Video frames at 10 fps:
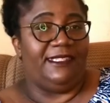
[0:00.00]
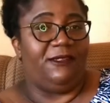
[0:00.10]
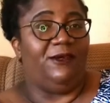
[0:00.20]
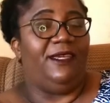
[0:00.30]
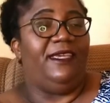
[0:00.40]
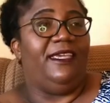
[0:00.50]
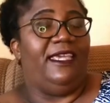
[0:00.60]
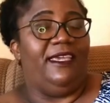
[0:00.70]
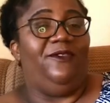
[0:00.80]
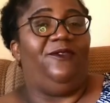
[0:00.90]
So
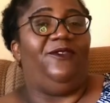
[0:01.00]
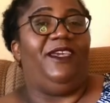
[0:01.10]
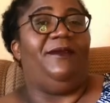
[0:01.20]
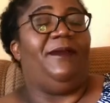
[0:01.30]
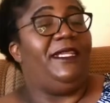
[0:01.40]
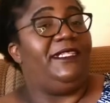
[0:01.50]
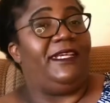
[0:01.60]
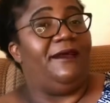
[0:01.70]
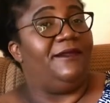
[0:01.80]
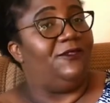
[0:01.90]
if a manager
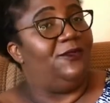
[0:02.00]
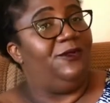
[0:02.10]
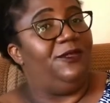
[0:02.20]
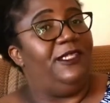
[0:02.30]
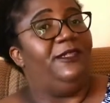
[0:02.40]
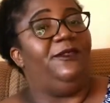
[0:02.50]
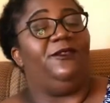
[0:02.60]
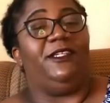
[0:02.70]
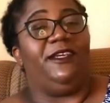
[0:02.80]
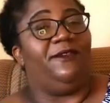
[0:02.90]
comes through, you will
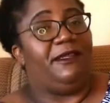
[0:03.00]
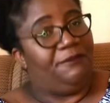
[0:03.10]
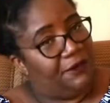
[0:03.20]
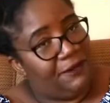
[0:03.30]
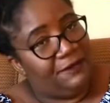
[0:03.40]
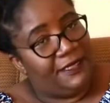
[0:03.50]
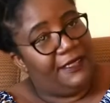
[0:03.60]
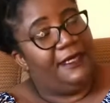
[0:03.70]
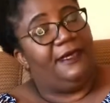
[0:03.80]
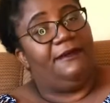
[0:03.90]
not have any problems
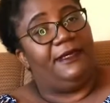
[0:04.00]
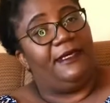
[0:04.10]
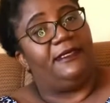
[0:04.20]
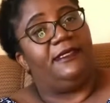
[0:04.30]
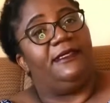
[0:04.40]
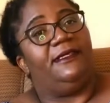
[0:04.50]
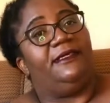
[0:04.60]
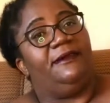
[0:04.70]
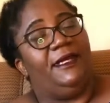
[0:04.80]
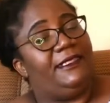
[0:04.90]
because
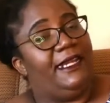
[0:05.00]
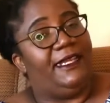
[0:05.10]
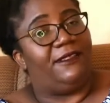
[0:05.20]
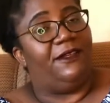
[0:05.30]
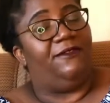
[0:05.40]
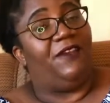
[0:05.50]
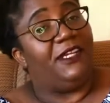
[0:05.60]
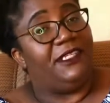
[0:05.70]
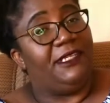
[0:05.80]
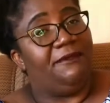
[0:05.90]
that's right, he's got a
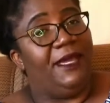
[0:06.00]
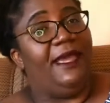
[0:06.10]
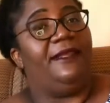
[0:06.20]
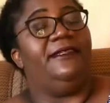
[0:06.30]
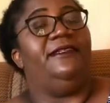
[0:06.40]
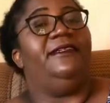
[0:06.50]
functioning band,